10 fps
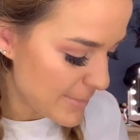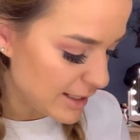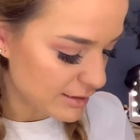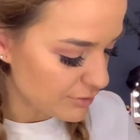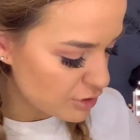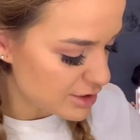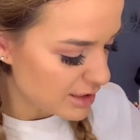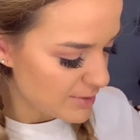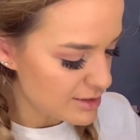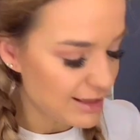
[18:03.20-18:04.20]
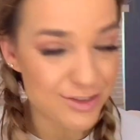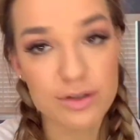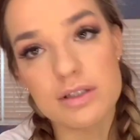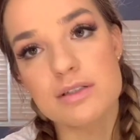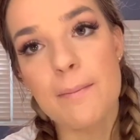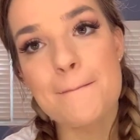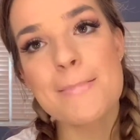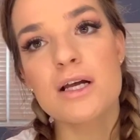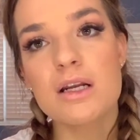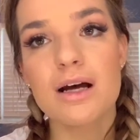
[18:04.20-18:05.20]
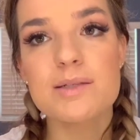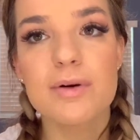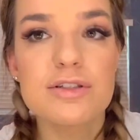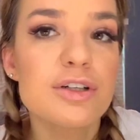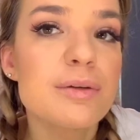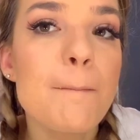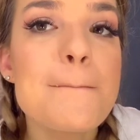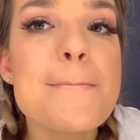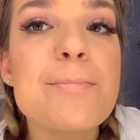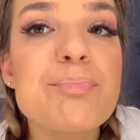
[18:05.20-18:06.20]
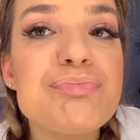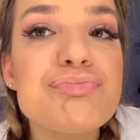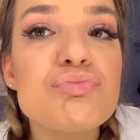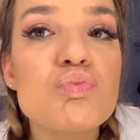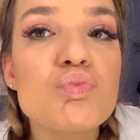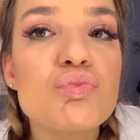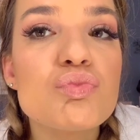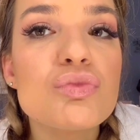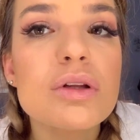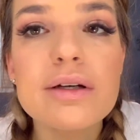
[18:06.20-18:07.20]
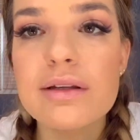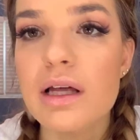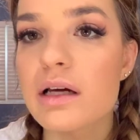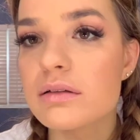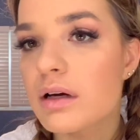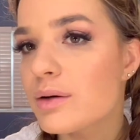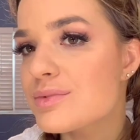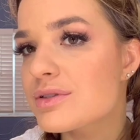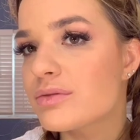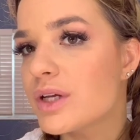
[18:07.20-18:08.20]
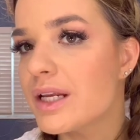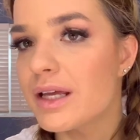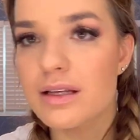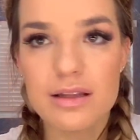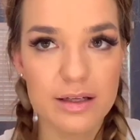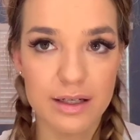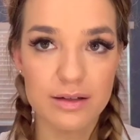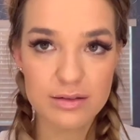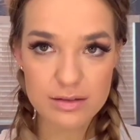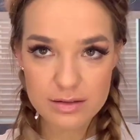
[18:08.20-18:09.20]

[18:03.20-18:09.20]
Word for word: And I love Christina Moss Naturals. Not sponsored. Mm, look at that. I almost don't need anything else.